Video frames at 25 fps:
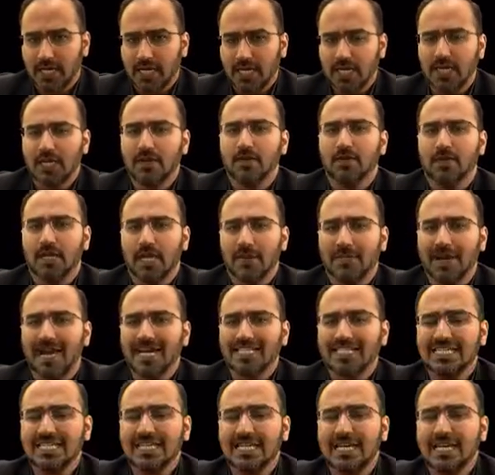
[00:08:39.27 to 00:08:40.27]

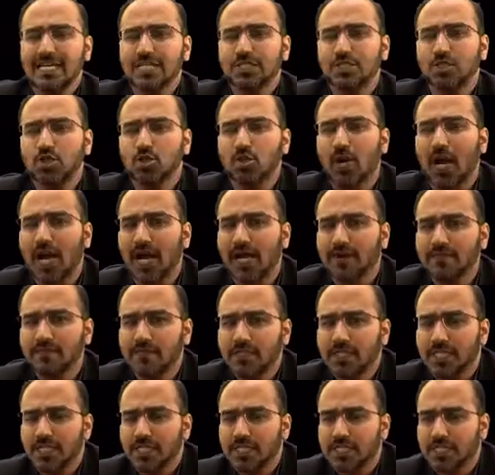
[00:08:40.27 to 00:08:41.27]
Imagine, guys, you
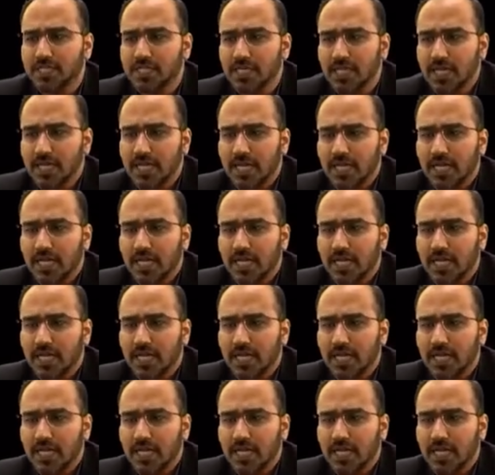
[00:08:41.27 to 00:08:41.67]
have just